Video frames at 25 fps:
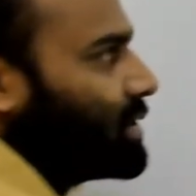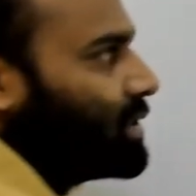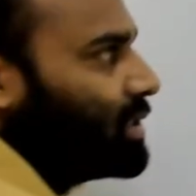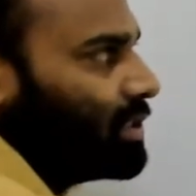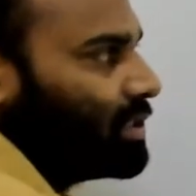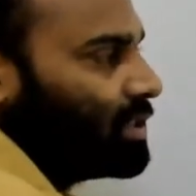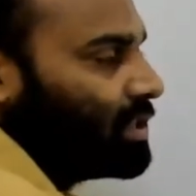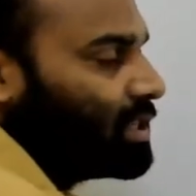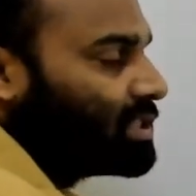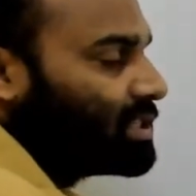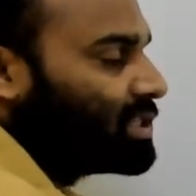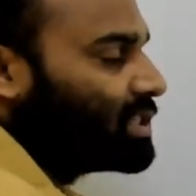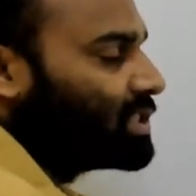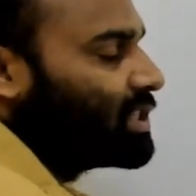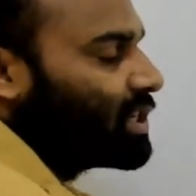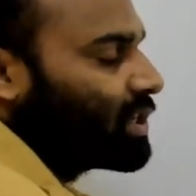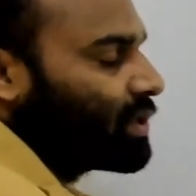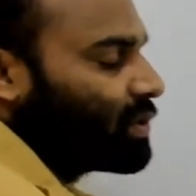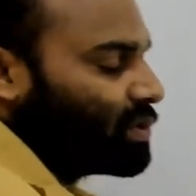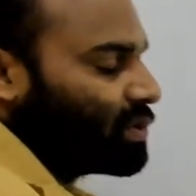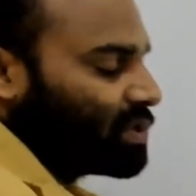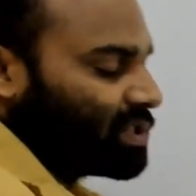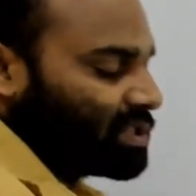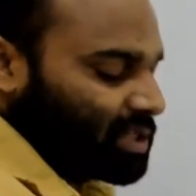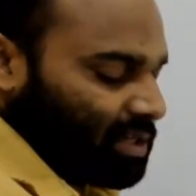This is the
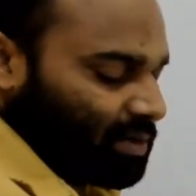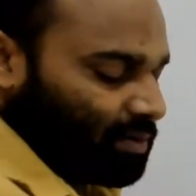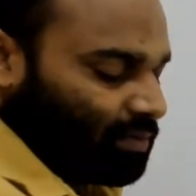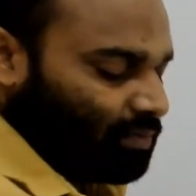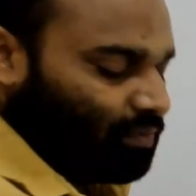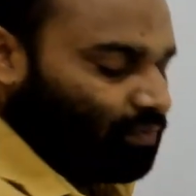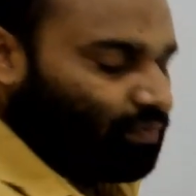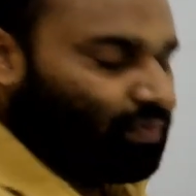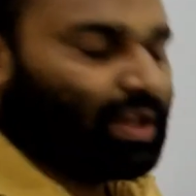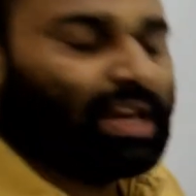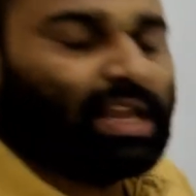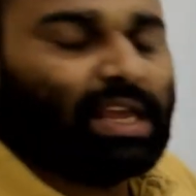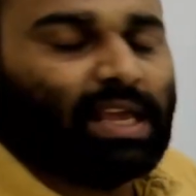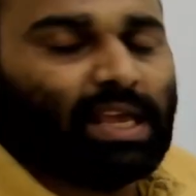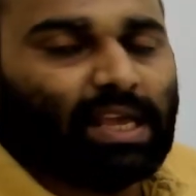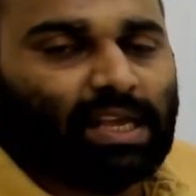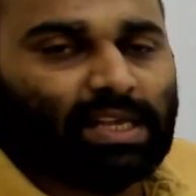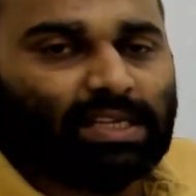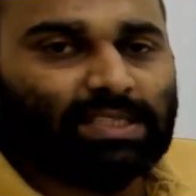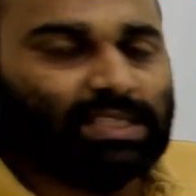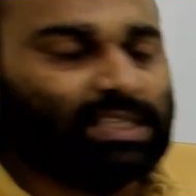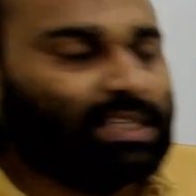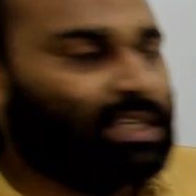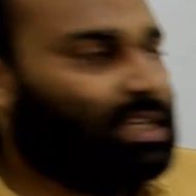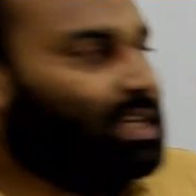question. Very
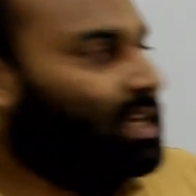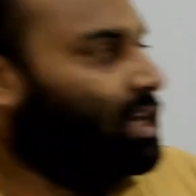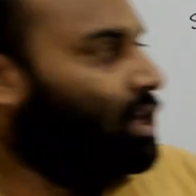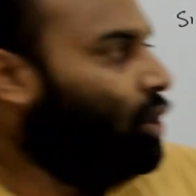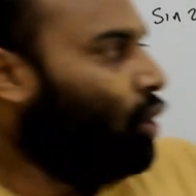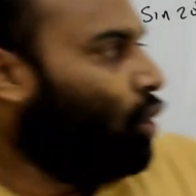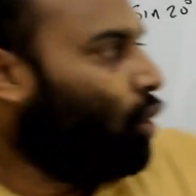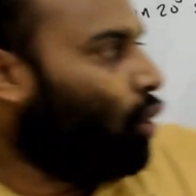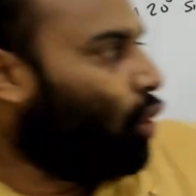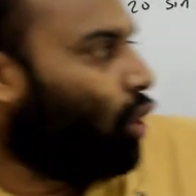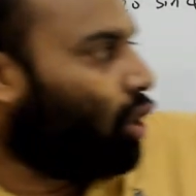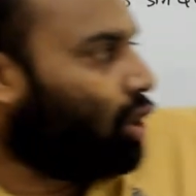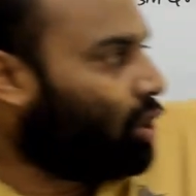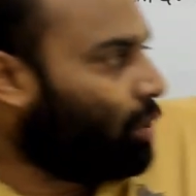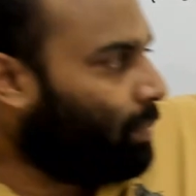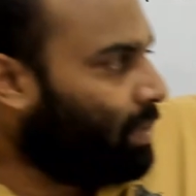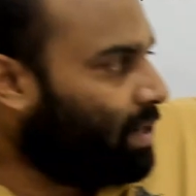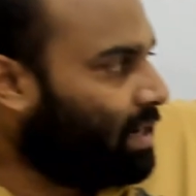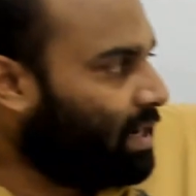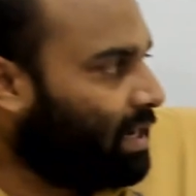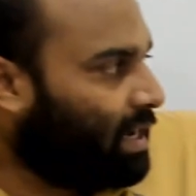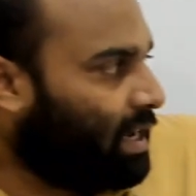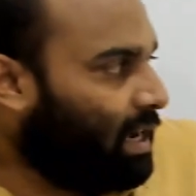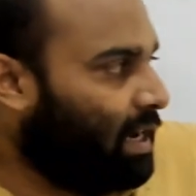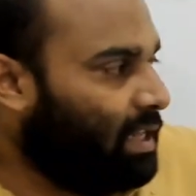easy.
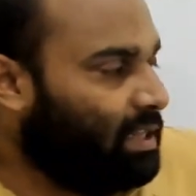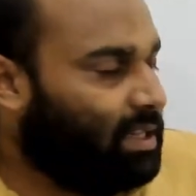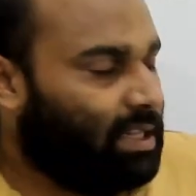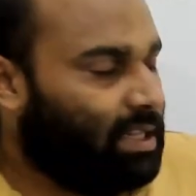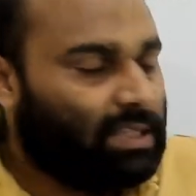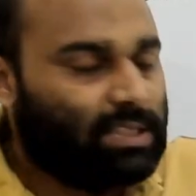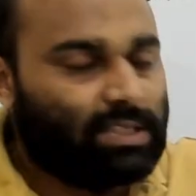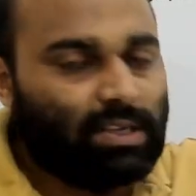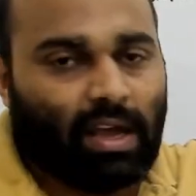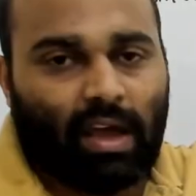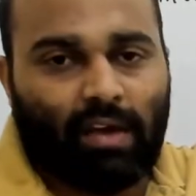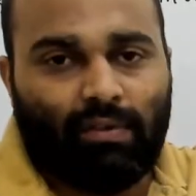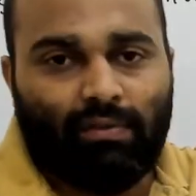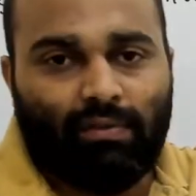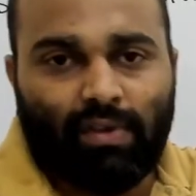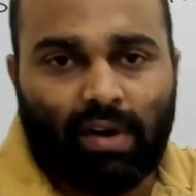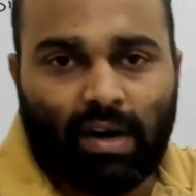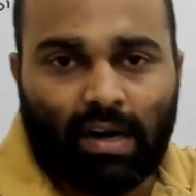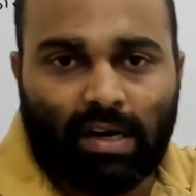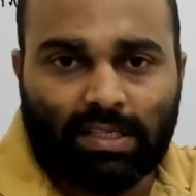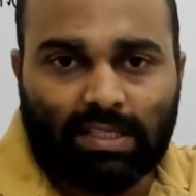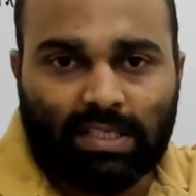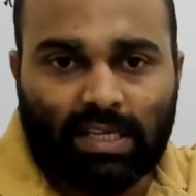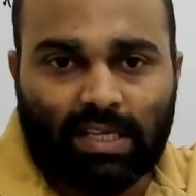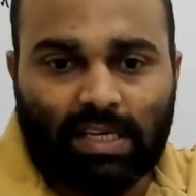Automatically this every
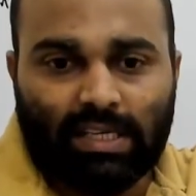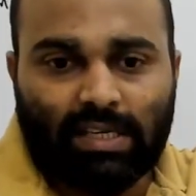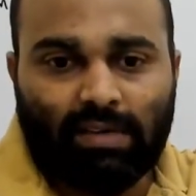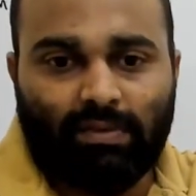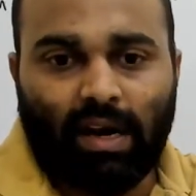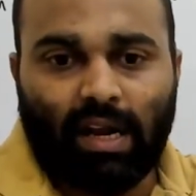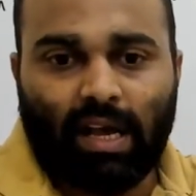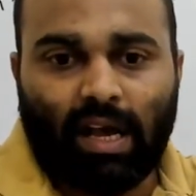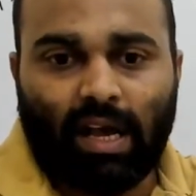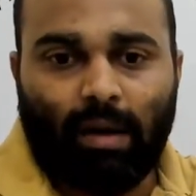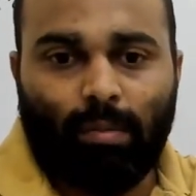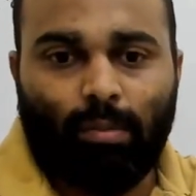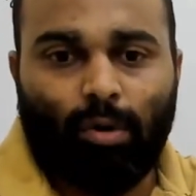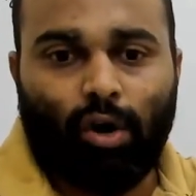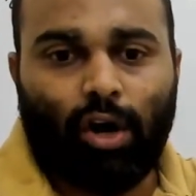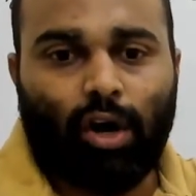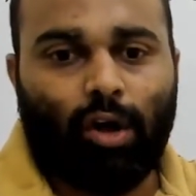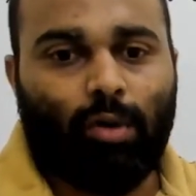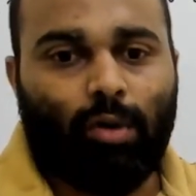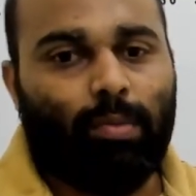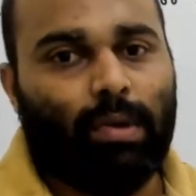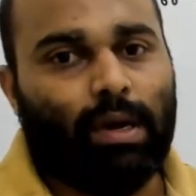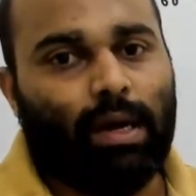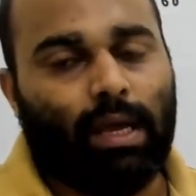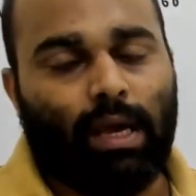result will come
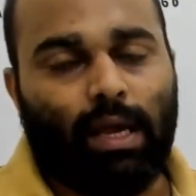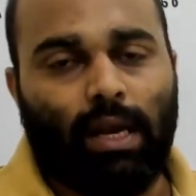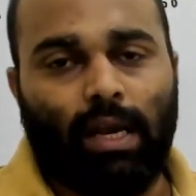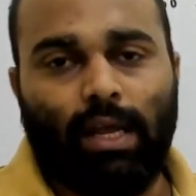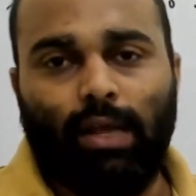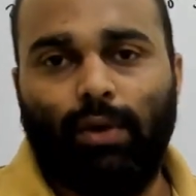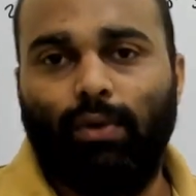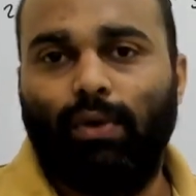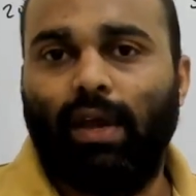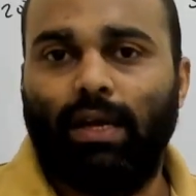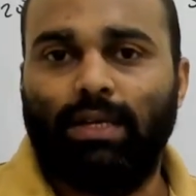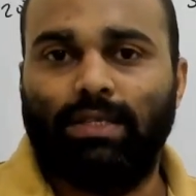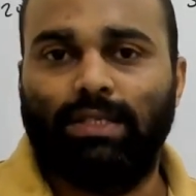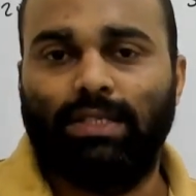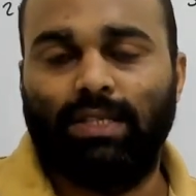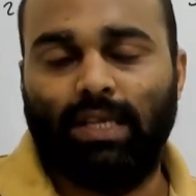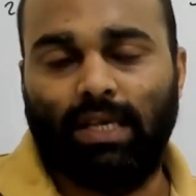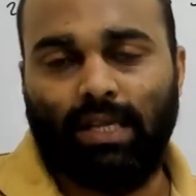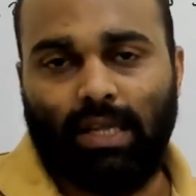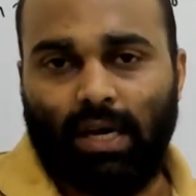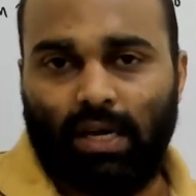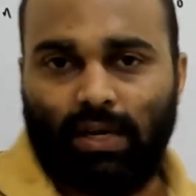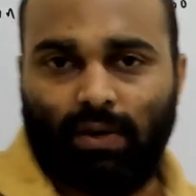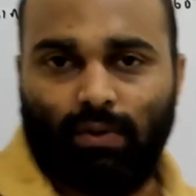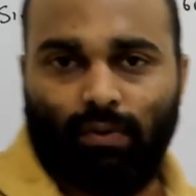automatically. You can see
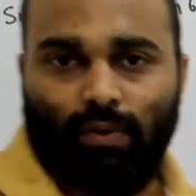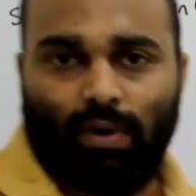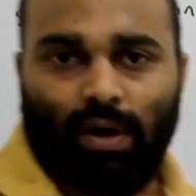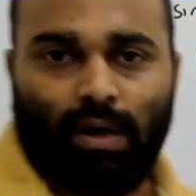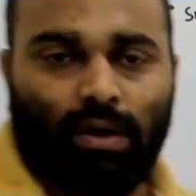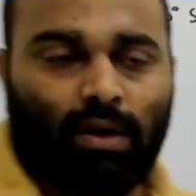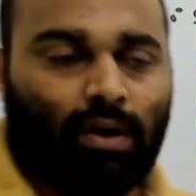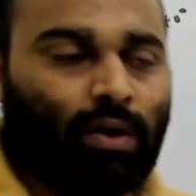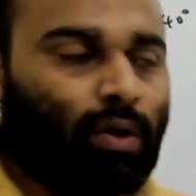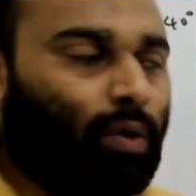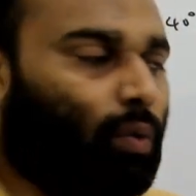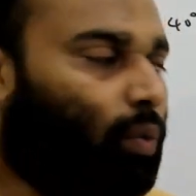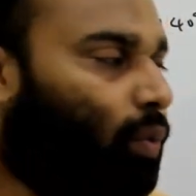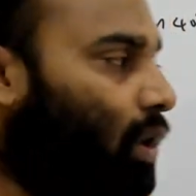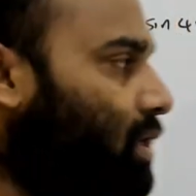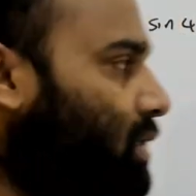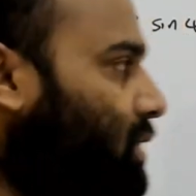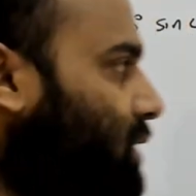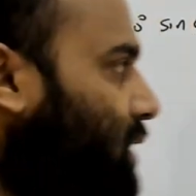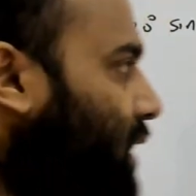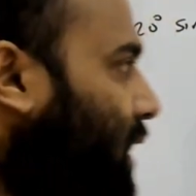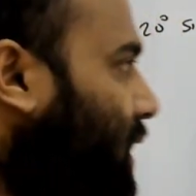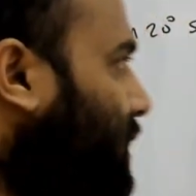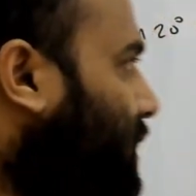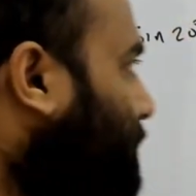that one. What is
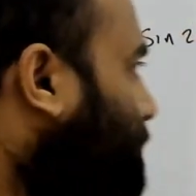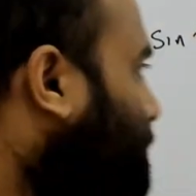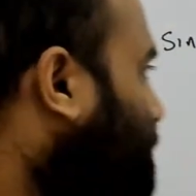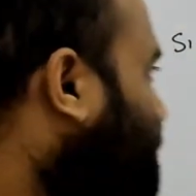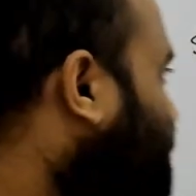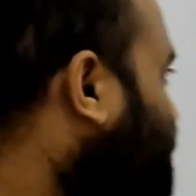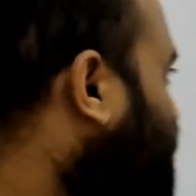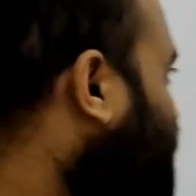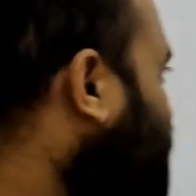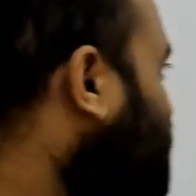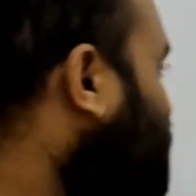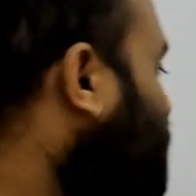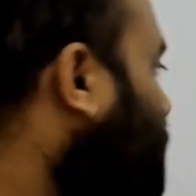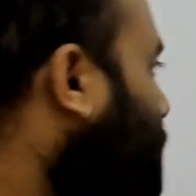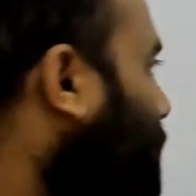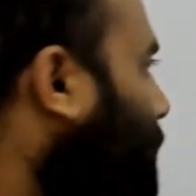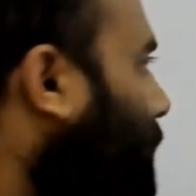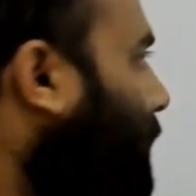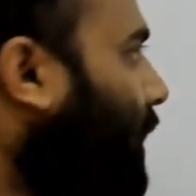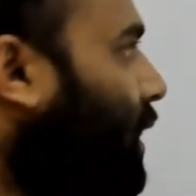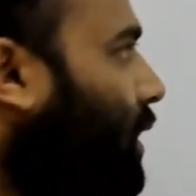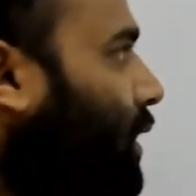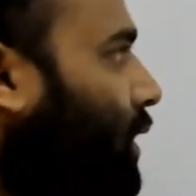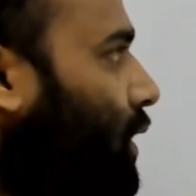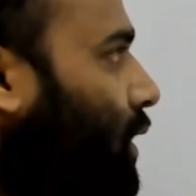that?
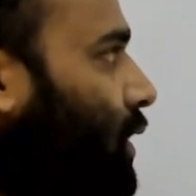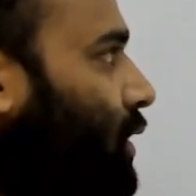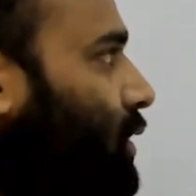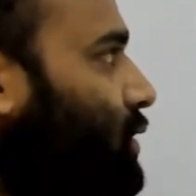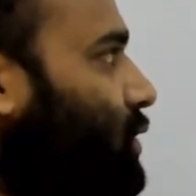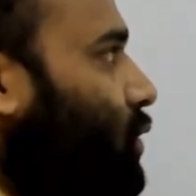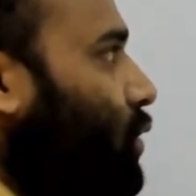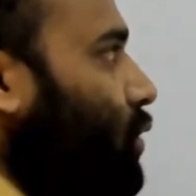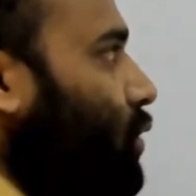So